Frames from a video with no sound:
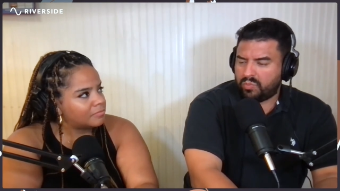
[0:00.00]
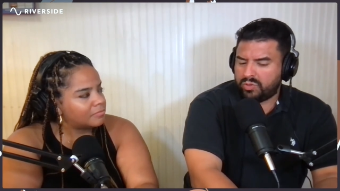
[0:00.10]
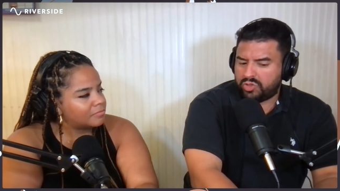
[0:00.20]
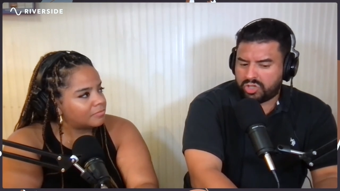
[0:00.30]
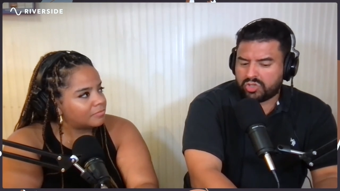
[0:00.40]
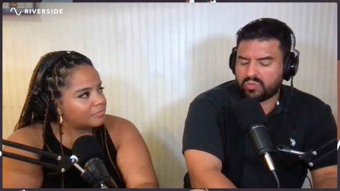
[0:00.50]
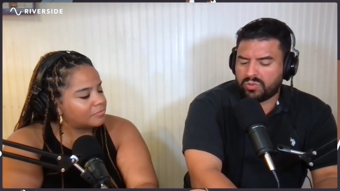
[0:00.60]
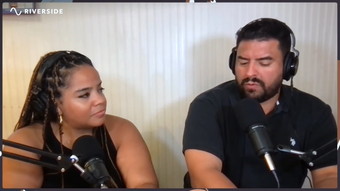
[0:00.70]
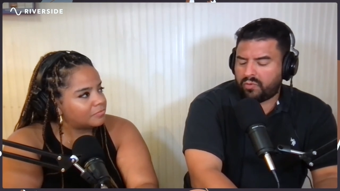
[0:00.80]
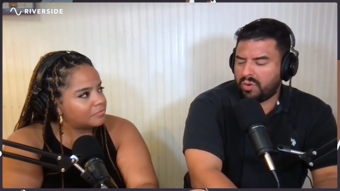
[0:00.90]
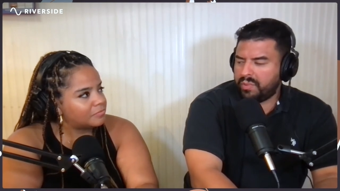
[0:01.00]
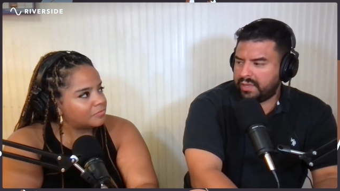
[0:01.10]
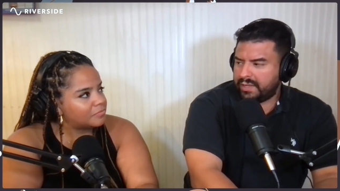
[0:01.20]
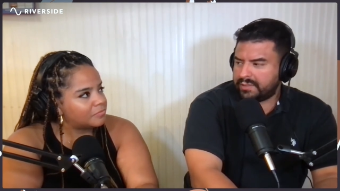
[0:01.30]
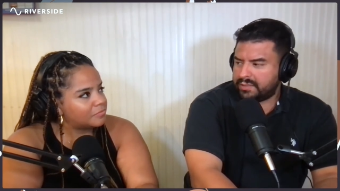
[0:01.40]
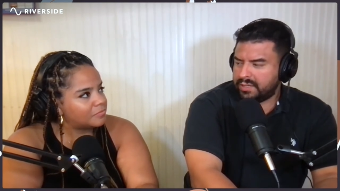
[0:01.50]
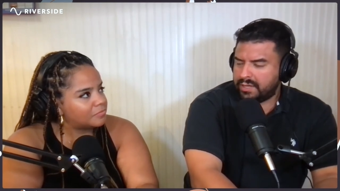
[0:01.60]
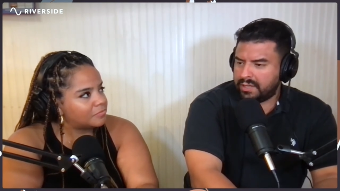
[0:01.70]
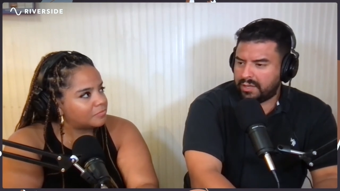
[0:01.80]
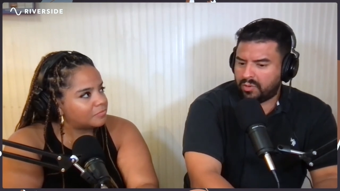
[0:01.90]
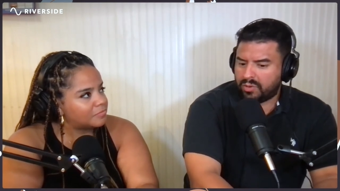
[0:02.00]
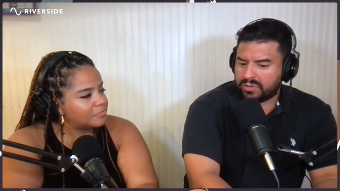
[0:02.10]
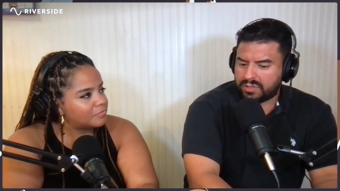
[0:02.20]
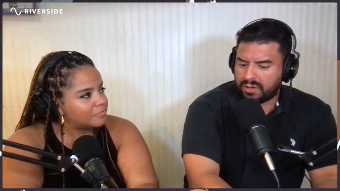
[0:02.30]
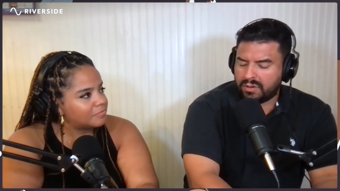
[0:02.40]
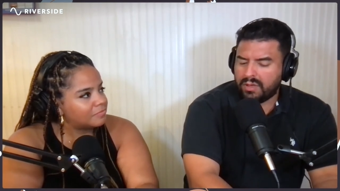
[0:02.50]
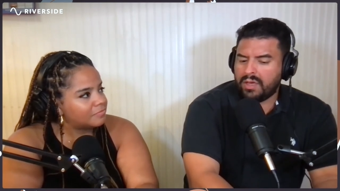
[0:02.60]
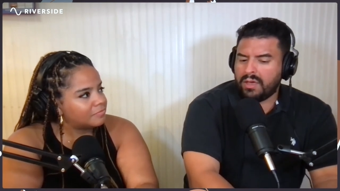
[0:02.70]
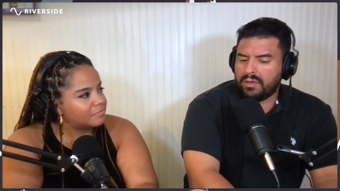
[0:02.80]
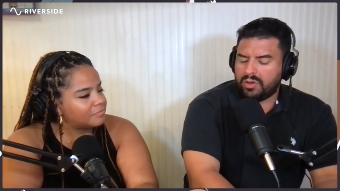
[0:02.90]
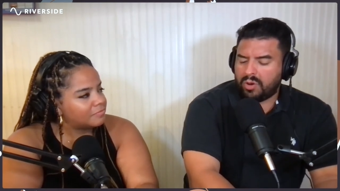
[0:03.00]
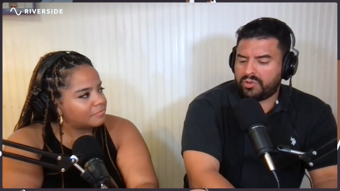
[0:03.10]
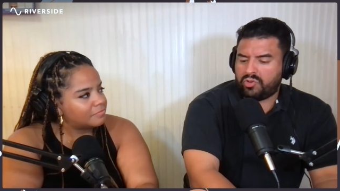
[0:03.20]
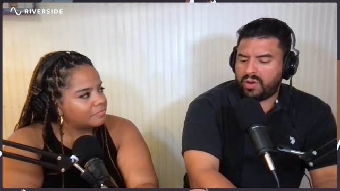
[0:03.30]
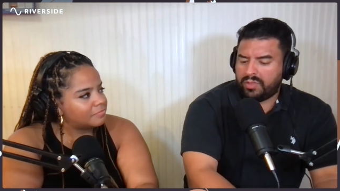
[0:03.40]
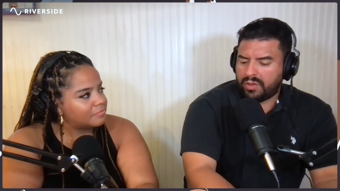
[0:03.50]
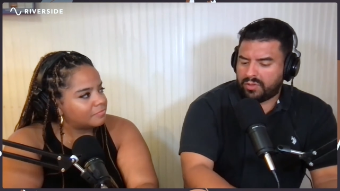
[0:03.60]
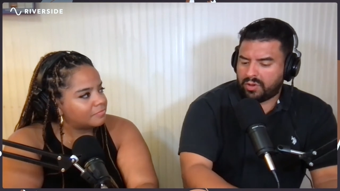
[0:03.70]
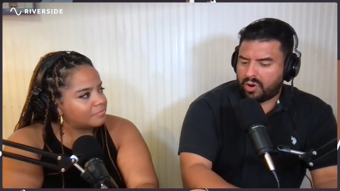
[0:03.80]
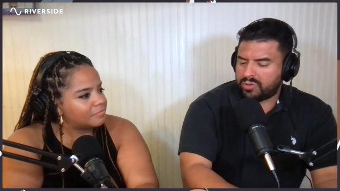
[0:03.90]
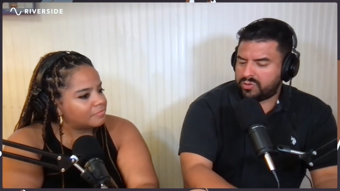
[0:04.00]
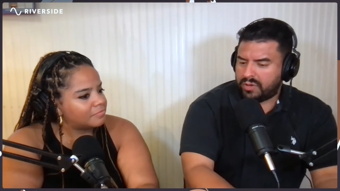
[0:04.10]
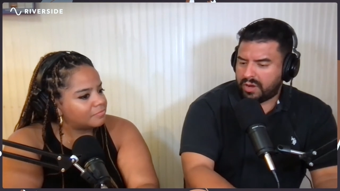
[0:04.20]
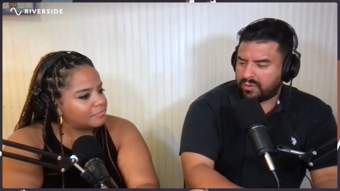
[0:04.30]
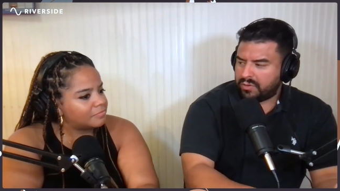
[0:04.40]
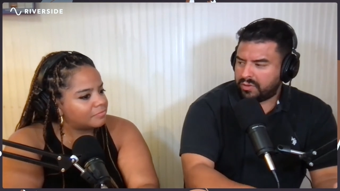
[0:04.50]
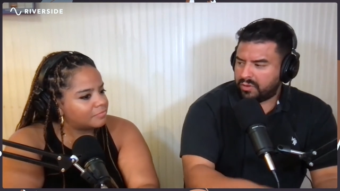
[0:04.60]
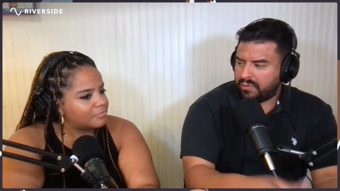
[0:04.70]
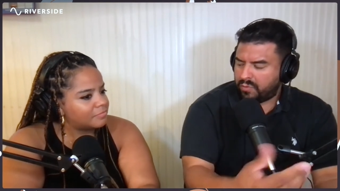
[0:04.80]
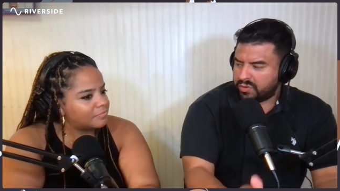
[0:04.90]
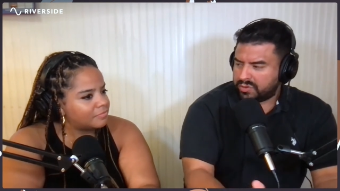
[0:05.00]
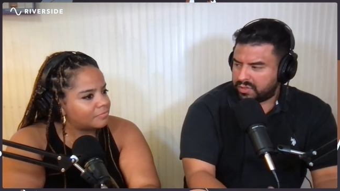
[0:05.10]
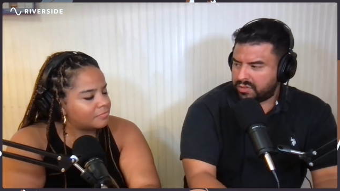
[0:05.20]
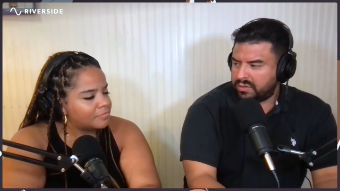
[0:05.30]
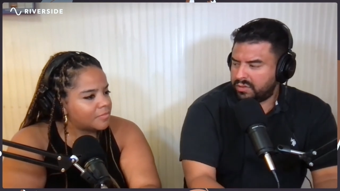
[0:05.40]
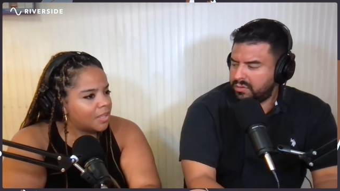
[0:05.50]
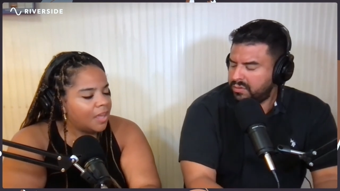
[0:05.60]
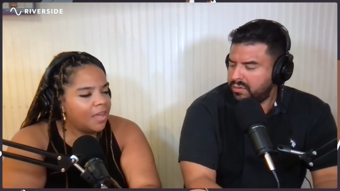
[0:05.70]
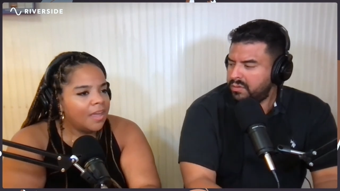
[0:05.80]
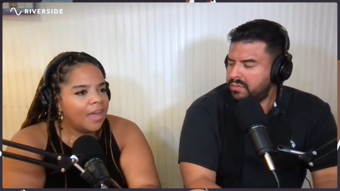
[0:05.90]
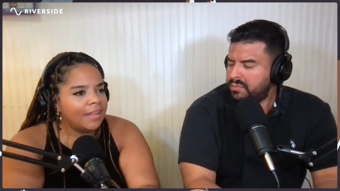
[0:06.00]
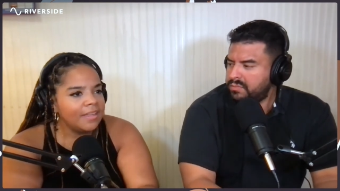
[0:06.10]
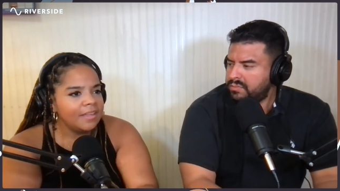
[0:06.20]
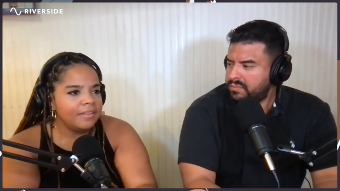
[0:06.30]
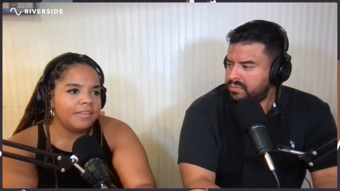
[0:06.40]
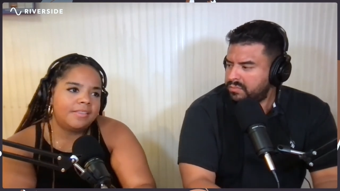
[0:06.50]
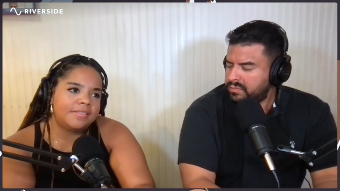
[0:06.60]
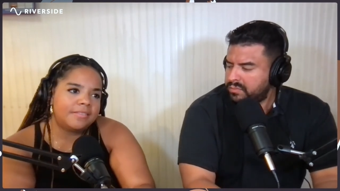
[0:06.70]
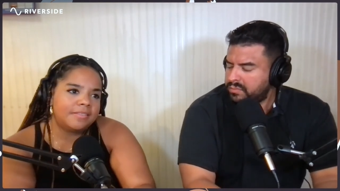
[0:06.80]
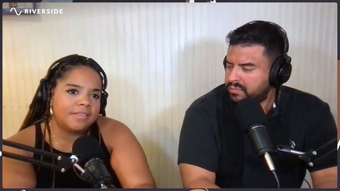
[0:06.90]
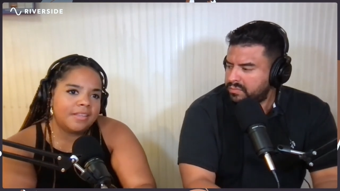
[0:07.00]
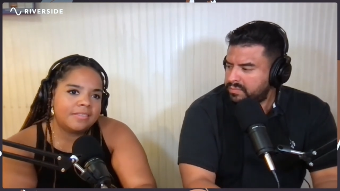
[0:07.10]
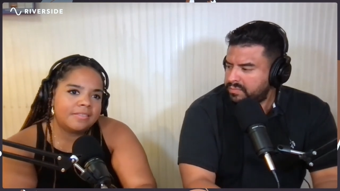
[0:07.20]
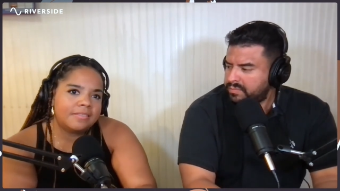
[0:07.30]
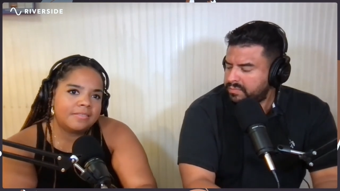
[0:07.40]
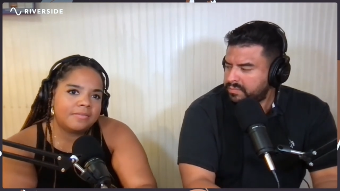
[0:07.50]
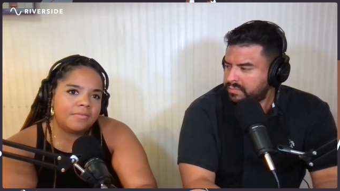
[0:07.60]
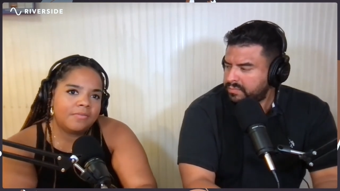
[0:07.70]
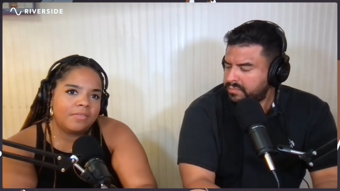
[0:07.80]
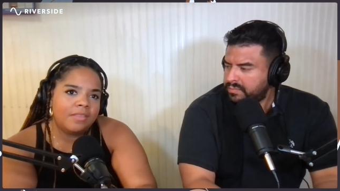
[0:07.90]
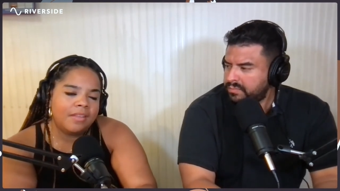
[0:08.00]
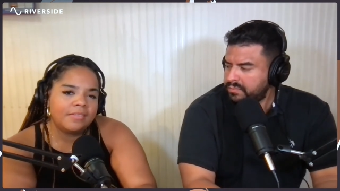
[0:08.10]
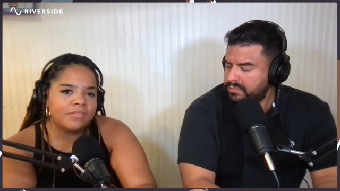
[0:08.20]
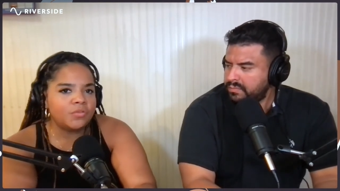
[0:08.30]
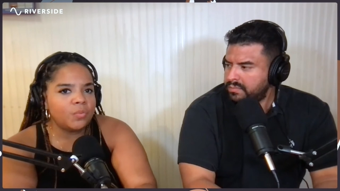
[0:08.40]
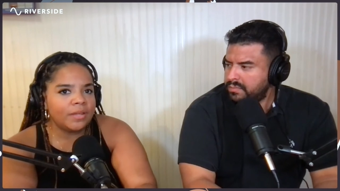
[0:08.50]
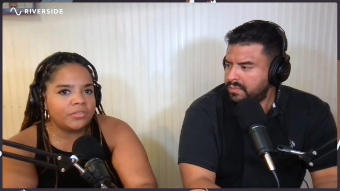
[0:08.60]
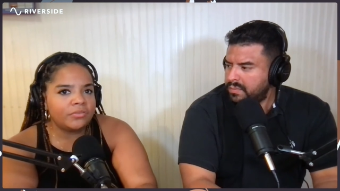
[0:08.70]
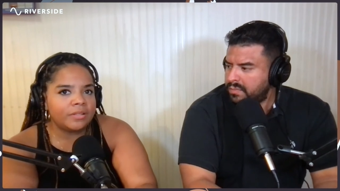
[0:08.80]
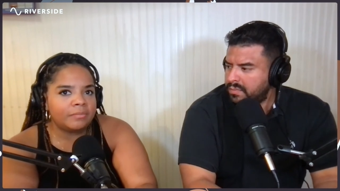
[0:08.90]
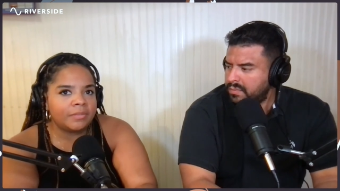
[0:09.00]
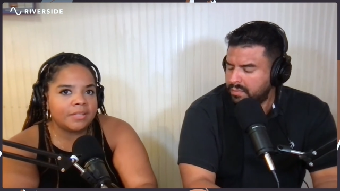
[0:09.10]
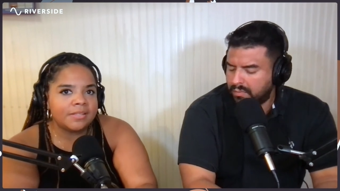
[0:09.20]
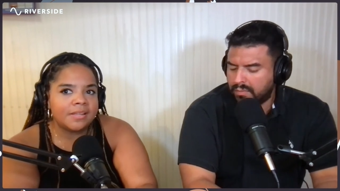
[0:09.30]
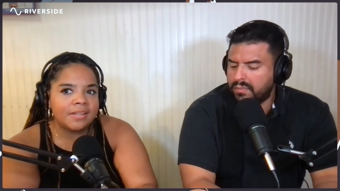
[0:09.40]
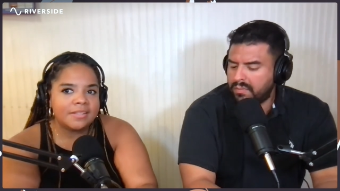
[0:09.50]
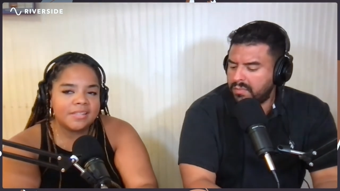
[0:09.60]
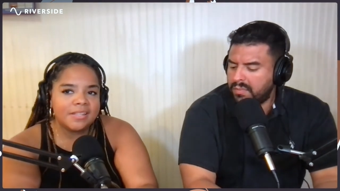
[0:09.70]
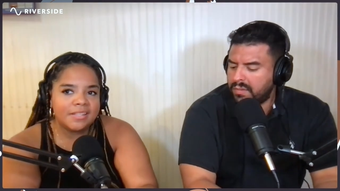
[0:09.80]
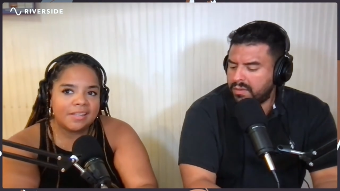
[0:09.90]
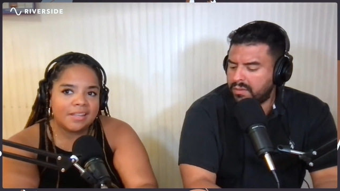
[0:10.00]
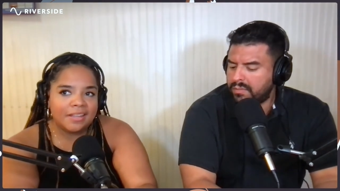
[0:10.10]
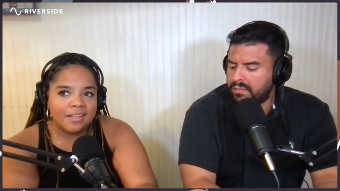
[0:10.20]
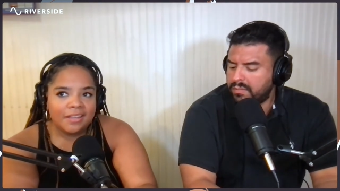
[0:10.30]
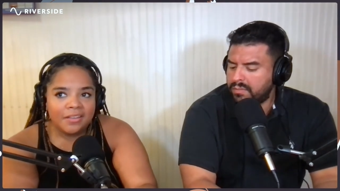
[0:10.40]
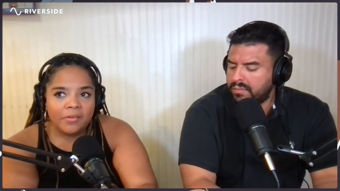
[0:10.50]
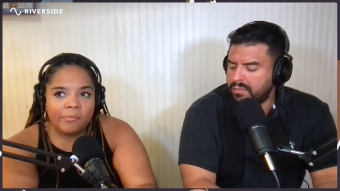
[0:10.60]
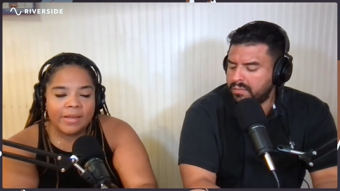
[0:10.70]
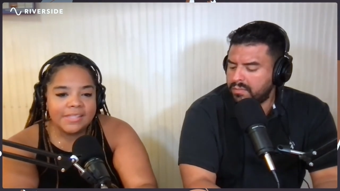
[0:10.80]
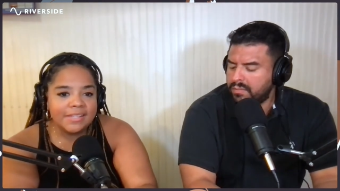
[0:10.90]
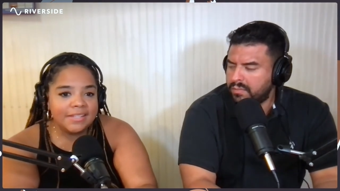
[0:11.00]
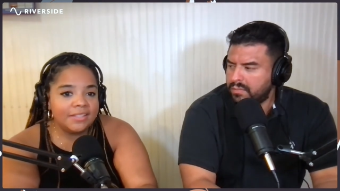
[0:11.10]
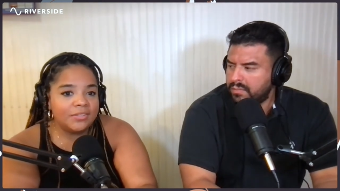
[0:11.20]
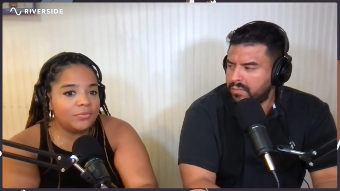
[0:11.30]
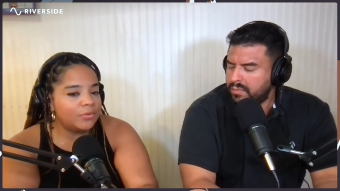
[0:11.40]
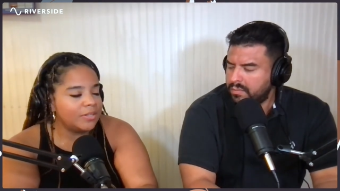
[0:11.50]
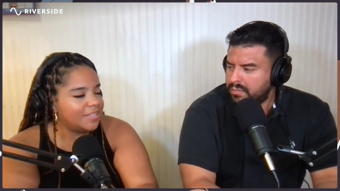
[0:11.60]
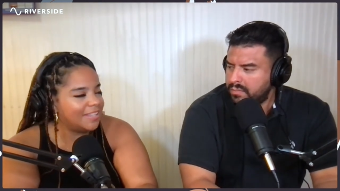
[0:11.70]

Speaker 1: is just what the formula that's needed in order to, you know, portray the, the cartoon character that they're voicing?
Speaker 2: I think it's, it's, it's a two way street because mm honestly, like my son can do voice.